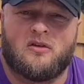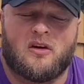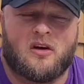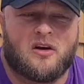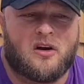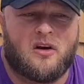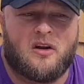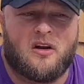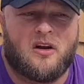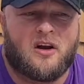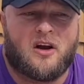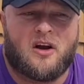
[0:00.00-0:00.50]
I
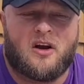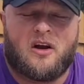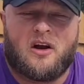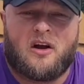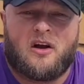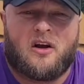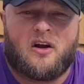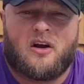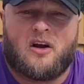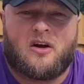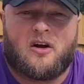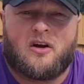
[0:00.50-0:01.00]

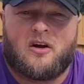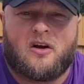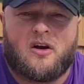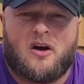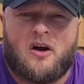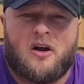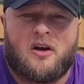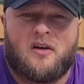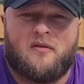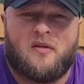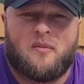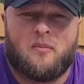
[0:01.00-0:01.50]

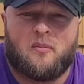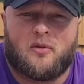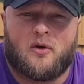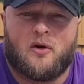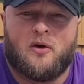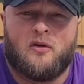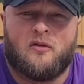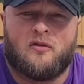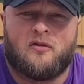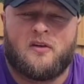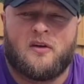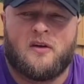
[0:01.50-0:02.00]
can't have
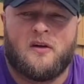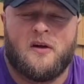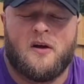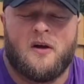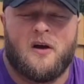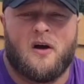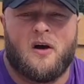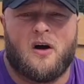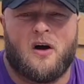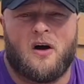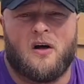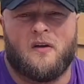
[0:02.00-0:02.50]
improved
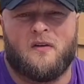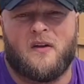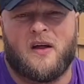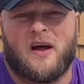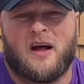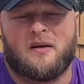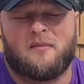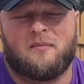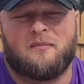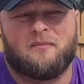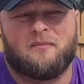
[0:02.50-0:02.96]
on that.